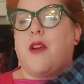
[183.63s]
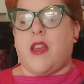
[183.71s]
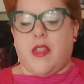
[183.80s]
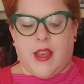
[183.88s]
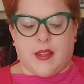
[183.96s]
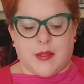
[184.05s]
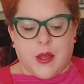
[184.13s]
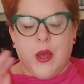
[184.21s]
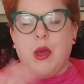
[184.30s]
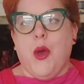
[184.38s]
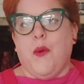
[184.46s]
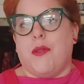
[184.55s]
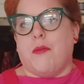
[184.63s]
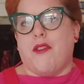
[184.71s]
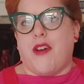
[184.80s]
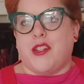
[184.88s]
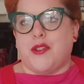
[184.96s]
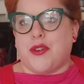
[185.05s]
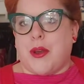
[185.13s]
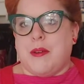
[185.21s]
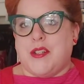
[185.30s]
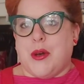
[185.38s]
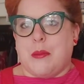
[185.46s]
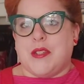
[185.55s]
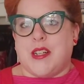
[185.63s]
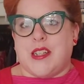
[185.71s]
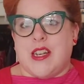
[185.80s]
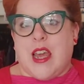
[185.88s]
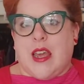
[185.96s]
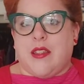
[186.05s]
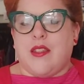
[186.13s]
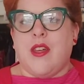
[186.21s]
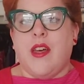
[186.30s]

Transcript: wearing this with my red stripy tops underneath.